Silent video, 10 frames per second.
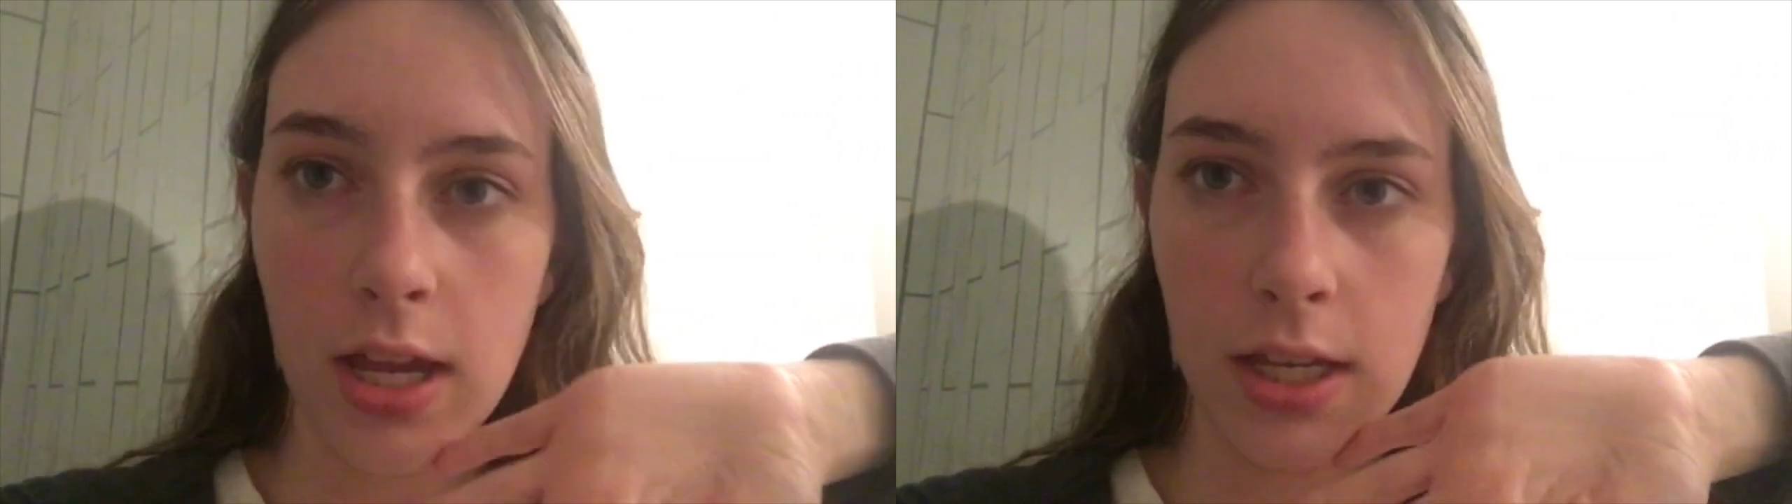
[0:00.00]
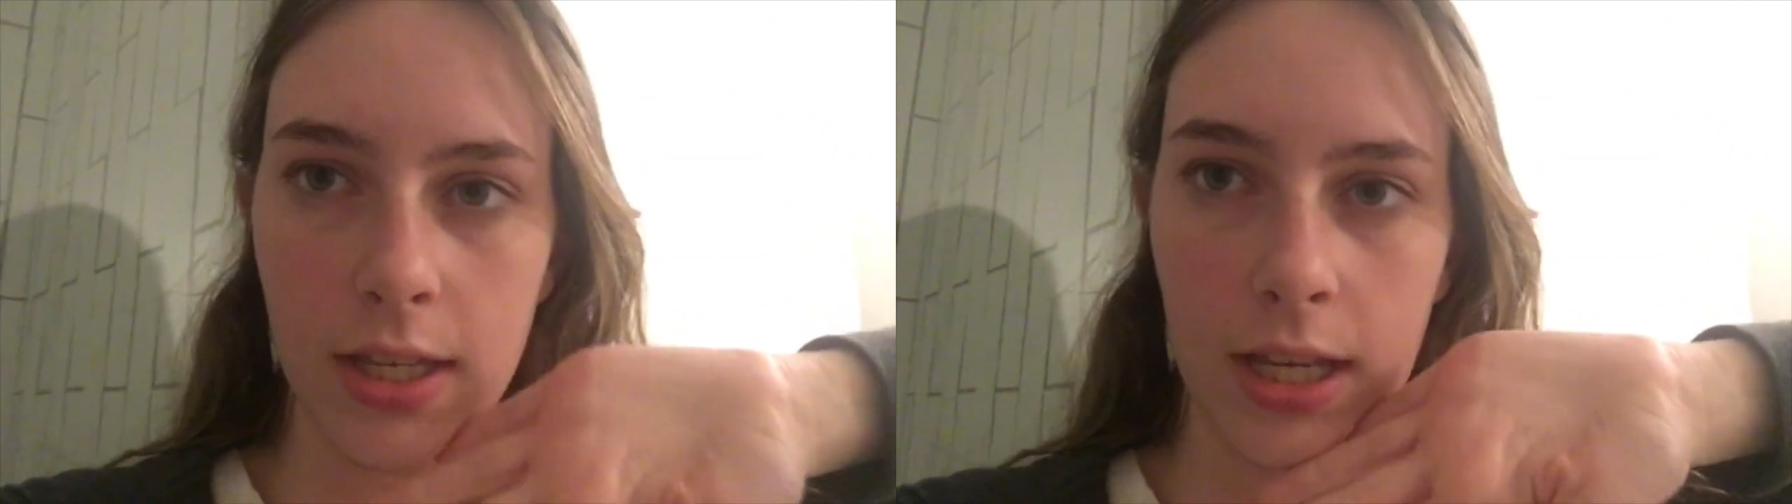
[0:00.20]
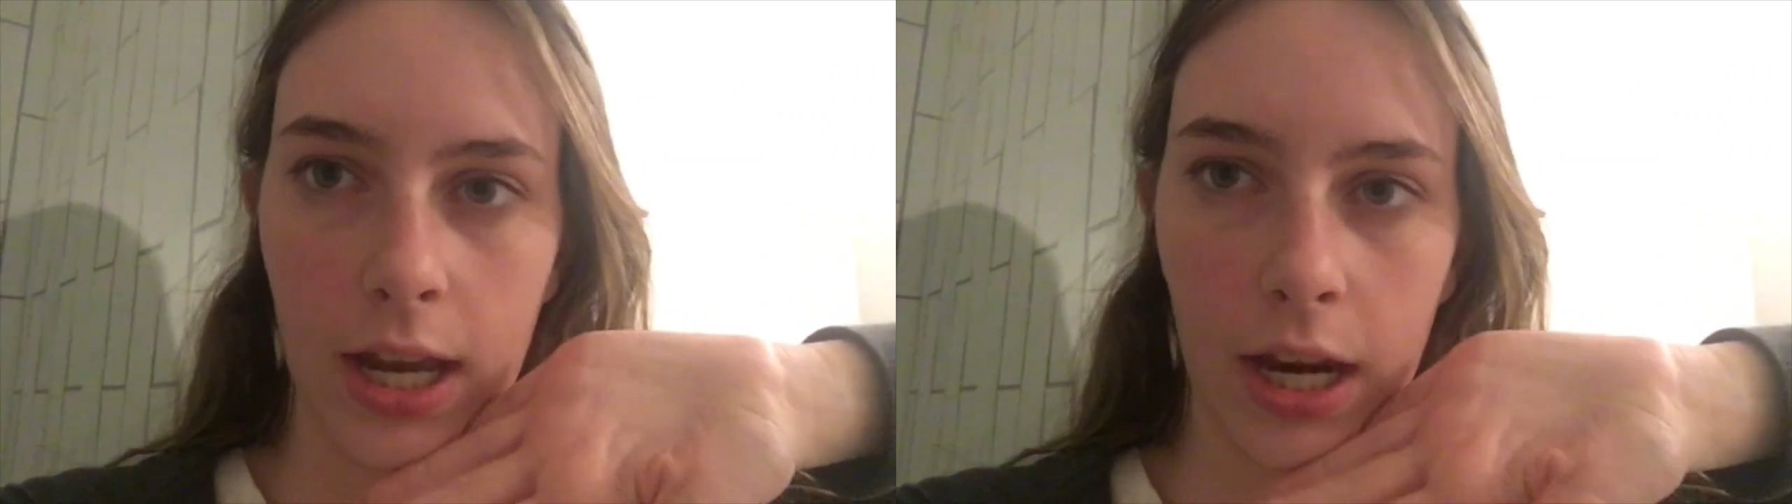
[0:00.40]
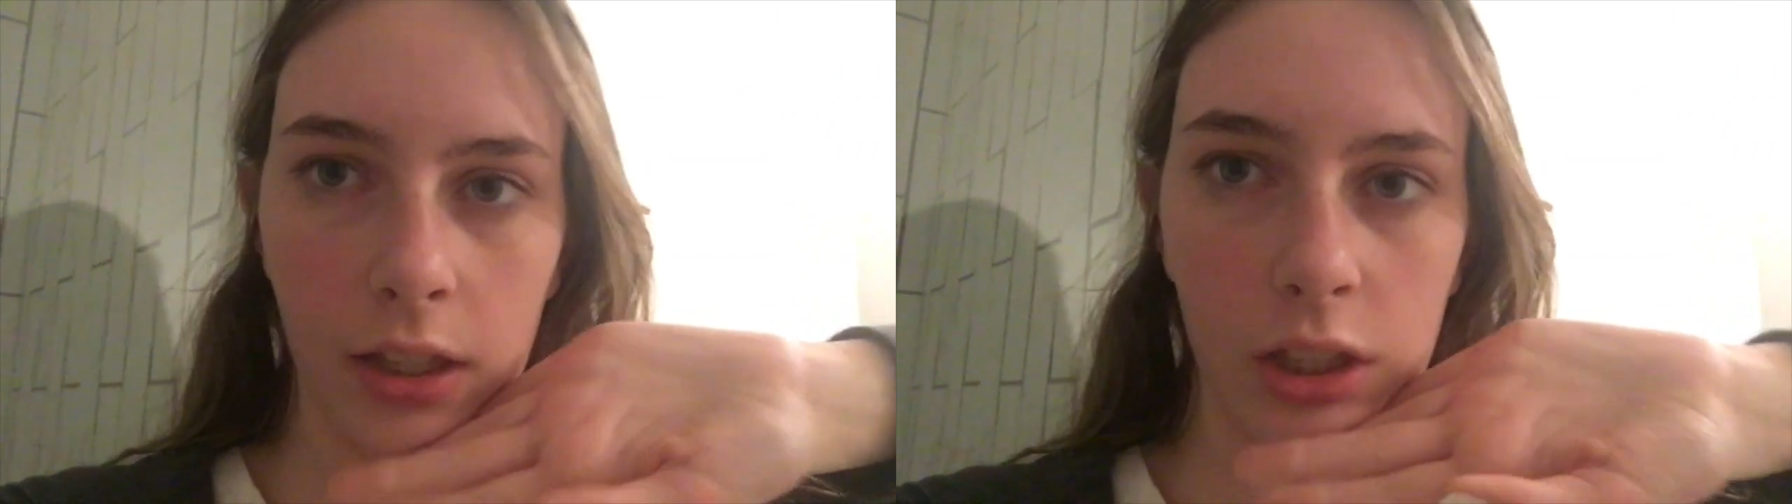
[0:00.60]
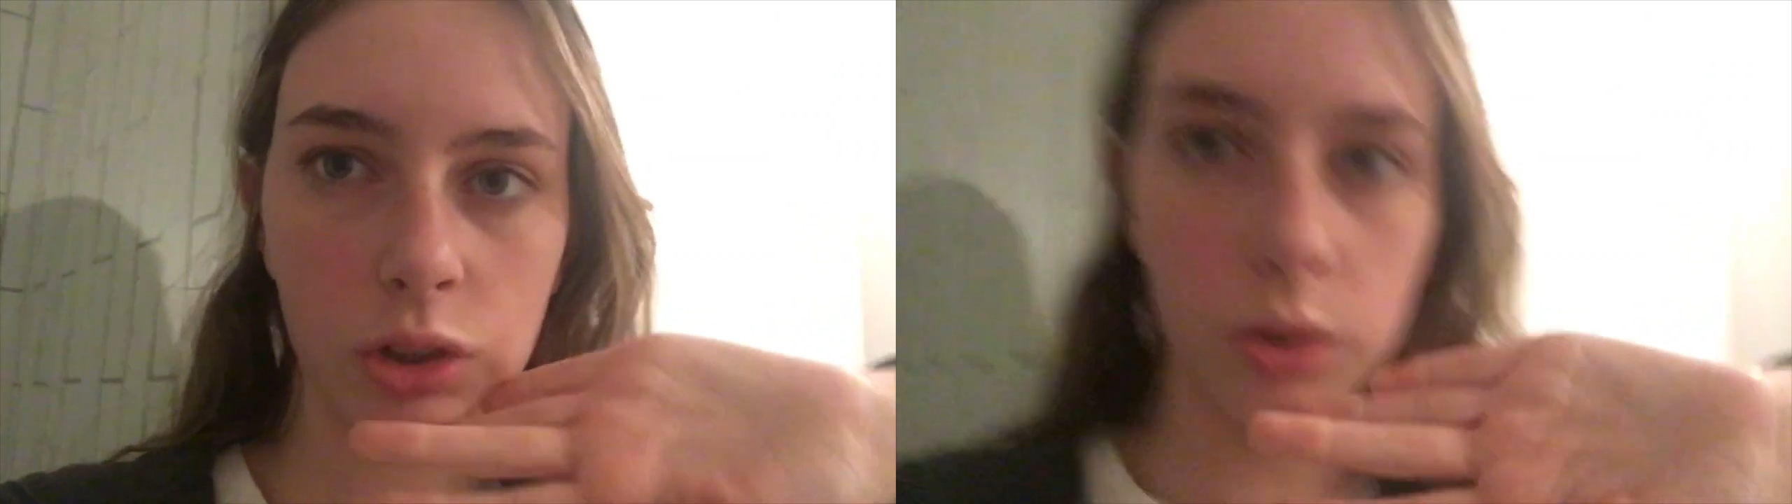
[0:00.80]
Sea
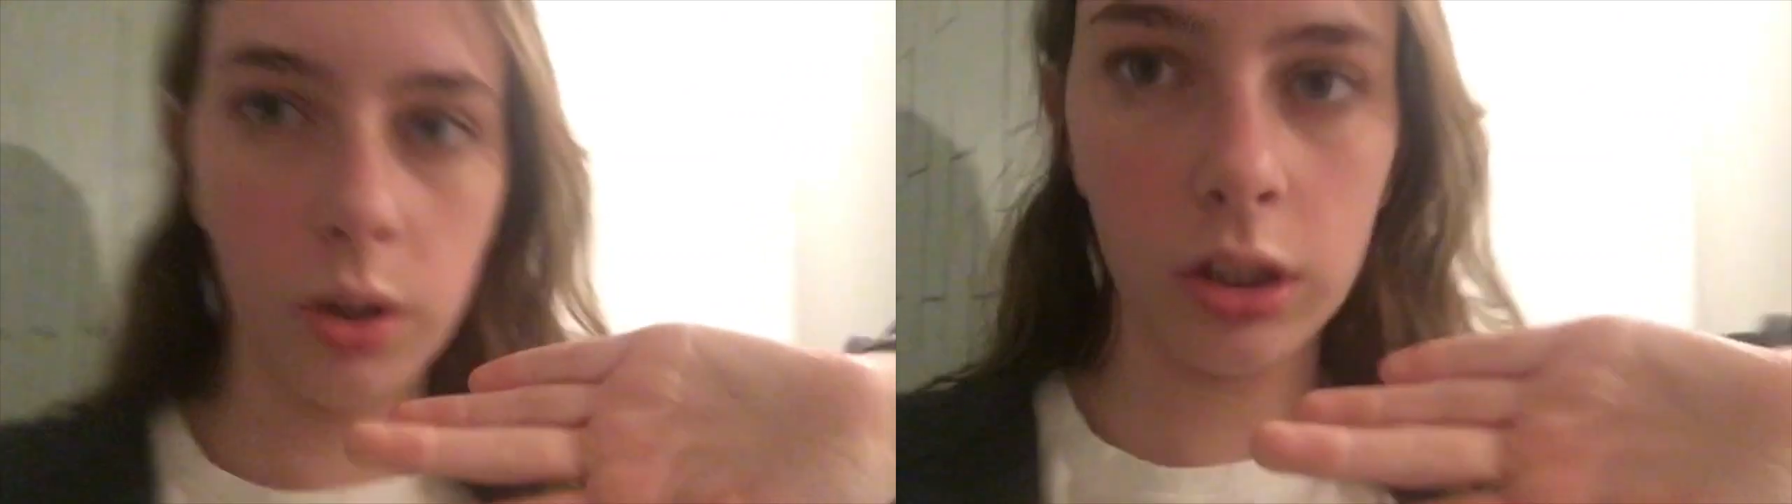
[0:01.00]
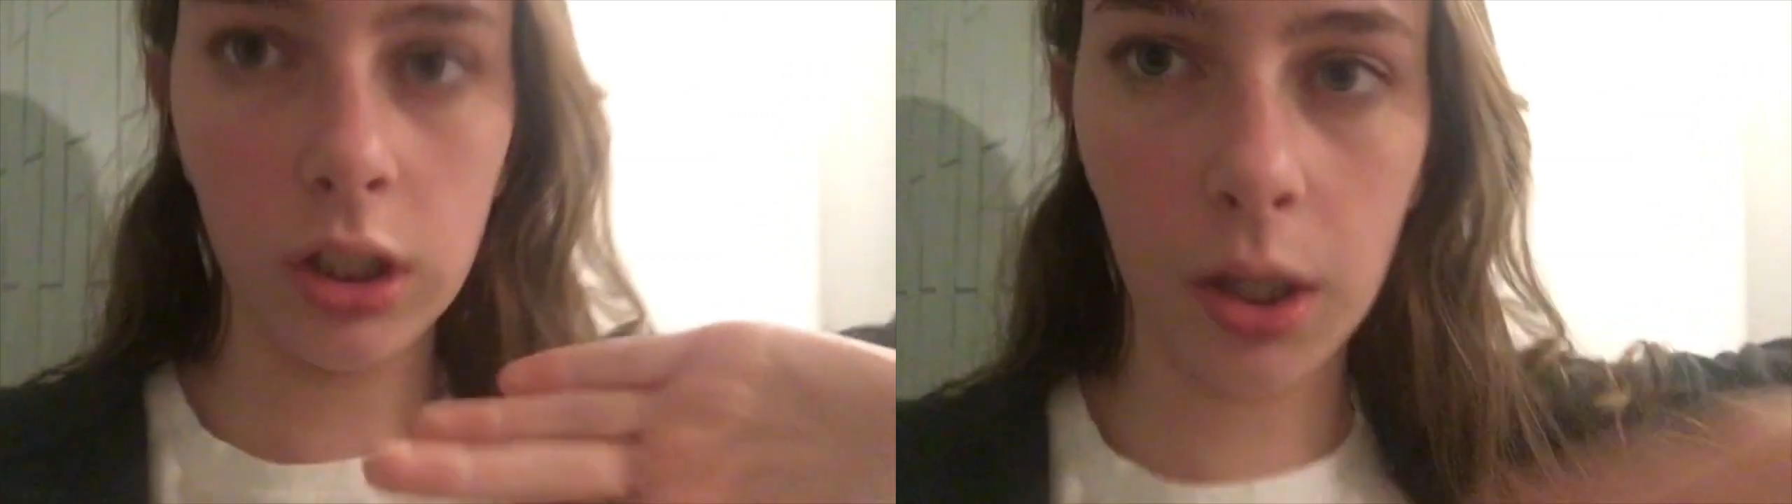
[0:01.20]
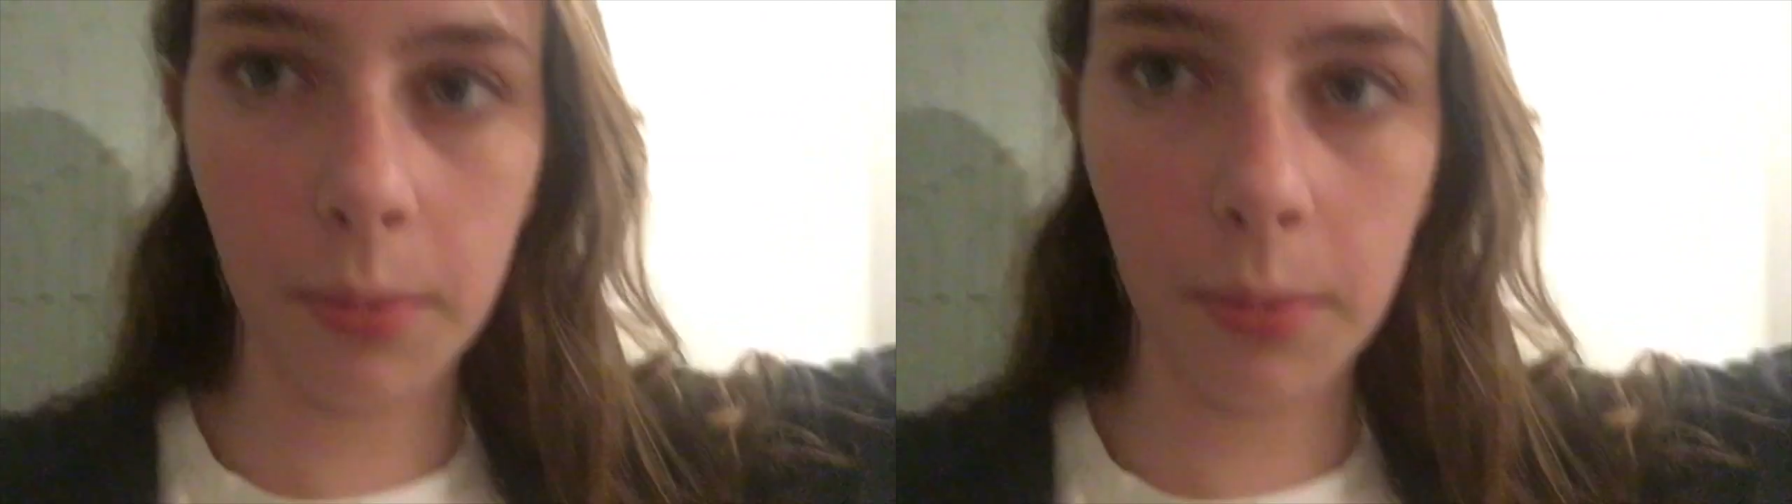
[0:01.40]
Island, Georgia,